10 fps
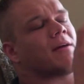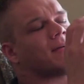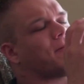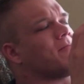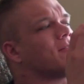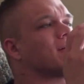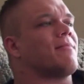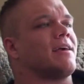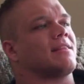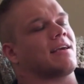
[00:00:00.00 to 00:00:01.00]
people can
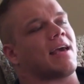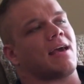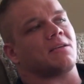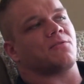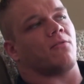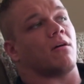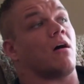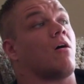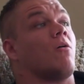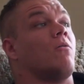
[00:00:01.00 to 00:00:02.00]
make the case for,
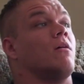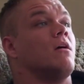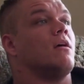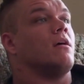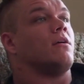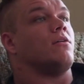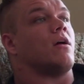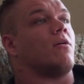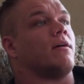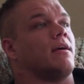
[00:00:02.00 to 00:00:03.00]

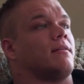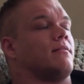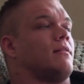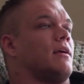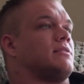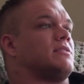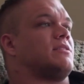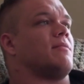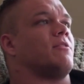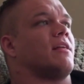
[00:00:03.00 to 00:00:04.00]
it
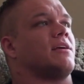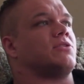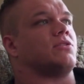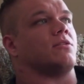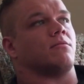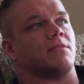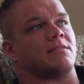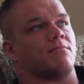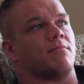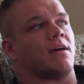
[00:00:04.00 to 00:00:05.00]
stimulates your
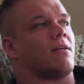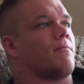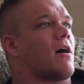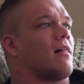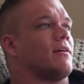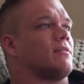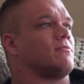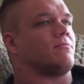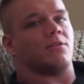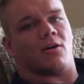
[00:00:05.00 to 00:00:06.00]
metabolic,
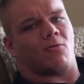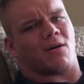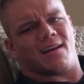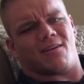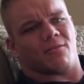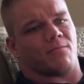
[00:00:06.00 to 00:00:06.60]
whatever,